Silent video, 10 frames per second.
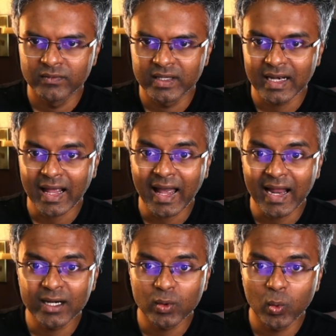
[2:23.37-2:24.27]
We can
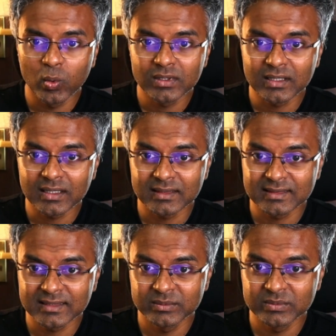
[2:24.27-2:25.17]
add our own
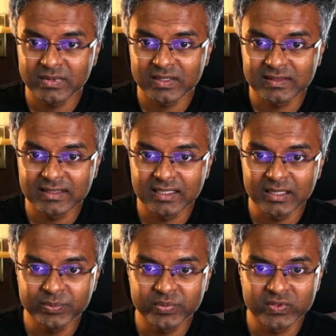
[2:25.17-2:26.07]
custom
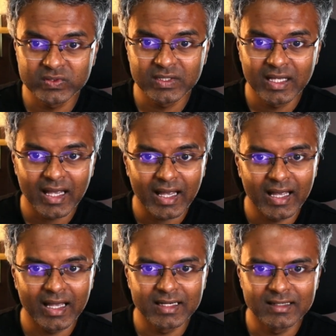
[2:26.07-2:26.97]
scripts
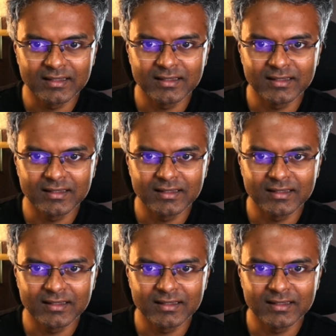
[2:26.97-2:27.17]
and